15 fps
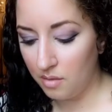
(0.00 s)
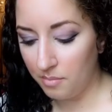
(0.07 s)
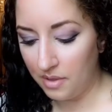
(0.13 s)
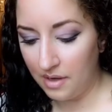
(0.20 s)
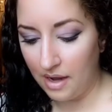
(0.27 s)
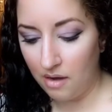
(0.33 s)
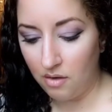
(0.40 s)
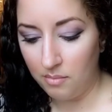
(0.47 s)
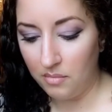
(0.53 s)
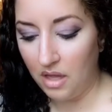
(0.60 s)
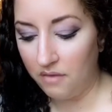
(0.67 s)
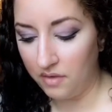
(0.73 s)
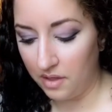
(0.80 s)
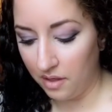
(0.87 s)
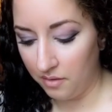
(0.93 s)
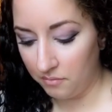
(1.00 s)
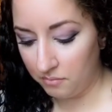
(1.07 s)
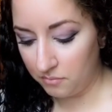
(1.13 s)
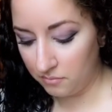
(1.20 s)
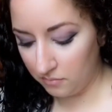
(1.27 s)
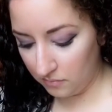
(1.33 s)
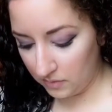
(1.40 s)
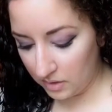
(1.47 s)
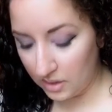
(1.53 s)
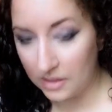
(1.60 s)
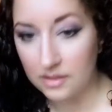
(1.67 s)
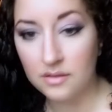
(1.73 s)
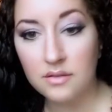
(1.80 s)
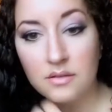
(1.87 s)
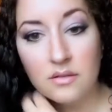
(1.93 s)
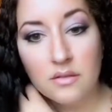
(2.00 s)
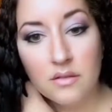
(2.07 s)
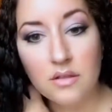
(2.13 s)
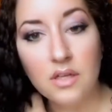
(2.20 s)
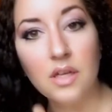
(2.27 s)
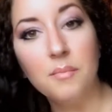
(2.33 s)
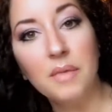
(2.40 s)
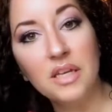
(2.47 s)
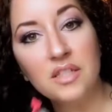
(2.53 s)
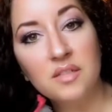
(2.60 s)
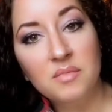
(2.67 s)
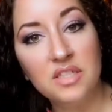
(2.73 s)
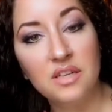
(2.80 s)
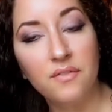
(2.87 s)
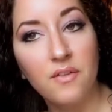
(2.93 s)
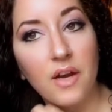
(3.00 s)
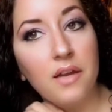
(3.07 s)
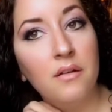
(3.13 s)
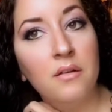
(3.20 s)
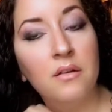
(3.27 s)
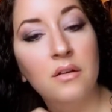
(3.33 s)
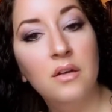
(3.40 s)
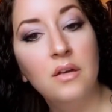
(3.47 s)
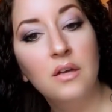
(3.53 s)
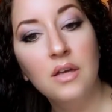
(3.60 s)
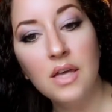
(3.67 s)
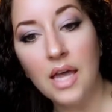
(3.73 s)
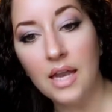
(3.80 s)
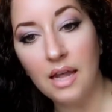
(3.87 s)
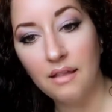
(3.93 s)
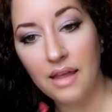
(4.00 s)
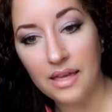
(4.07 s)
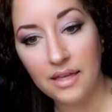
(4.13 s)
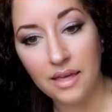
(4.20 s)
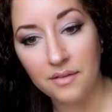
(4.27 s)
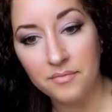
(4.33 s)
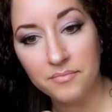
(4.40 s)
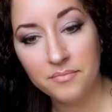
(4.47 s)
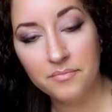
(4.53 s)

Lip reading: But now I'm loving it because it makes me different. And I like it.